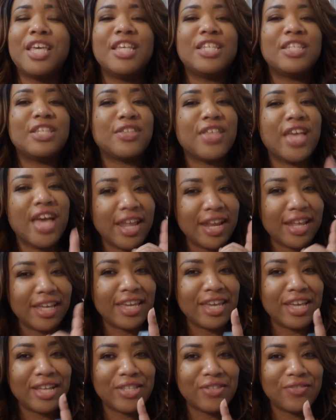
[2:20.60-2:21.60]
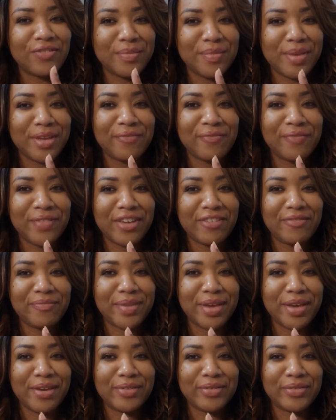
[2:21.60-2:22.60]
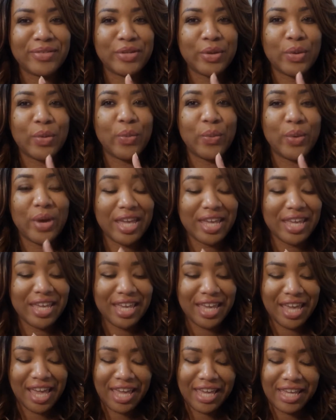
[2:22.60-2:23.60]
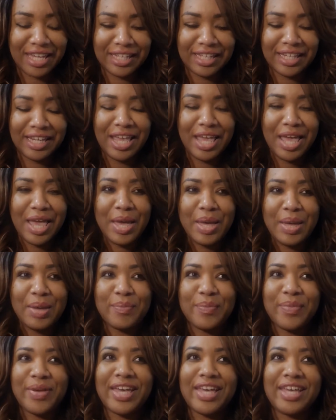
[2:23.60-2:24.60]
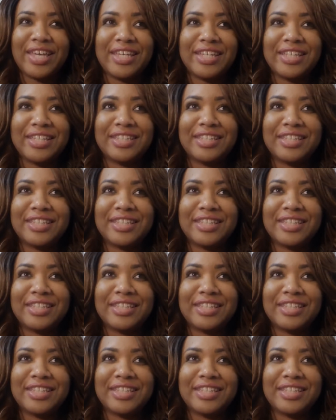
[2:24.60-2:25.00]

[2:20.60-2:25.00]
so that accounts for my five pound weight gain. But